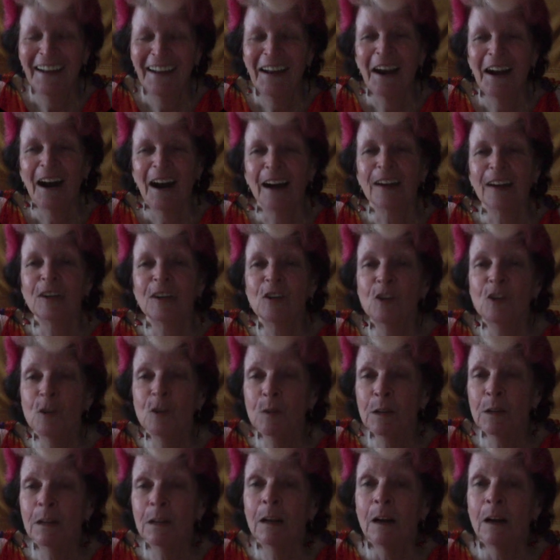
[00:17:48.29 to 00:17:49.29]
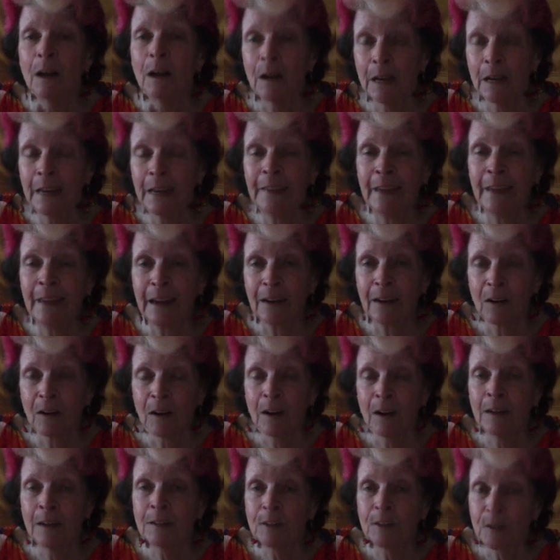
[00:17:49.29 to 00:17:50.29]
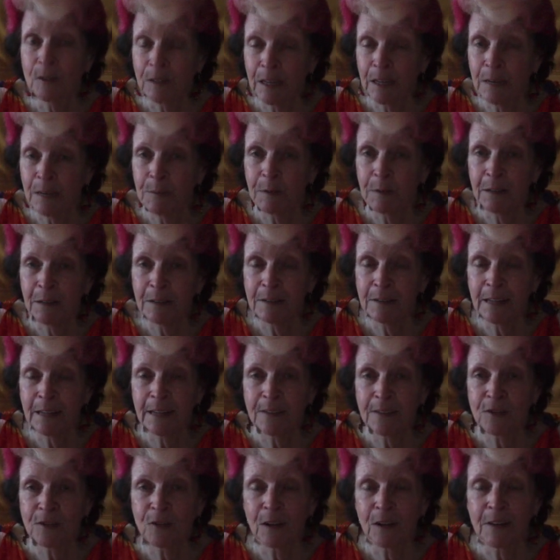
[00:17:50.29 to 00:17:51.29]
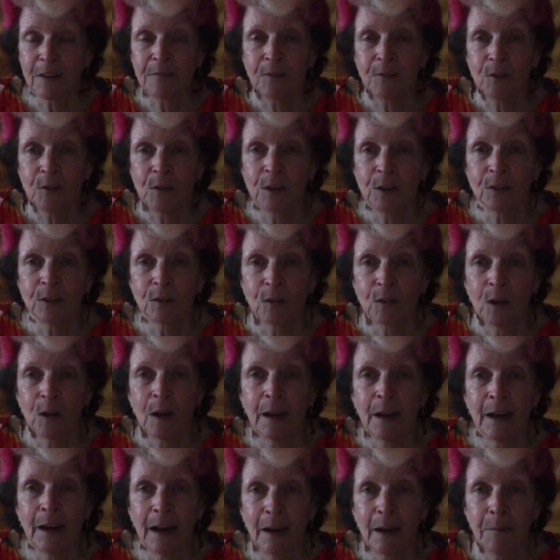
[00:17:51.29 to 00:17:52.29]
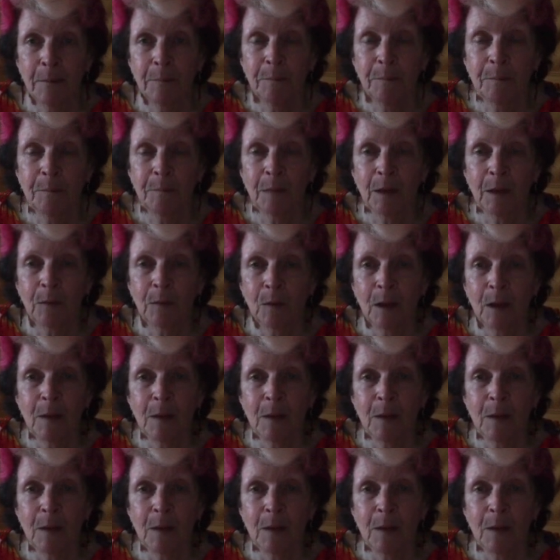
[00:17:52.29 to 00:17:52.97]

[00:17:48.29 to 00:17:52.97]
I could do it in that line, so keep it as that straight vertical line up that way,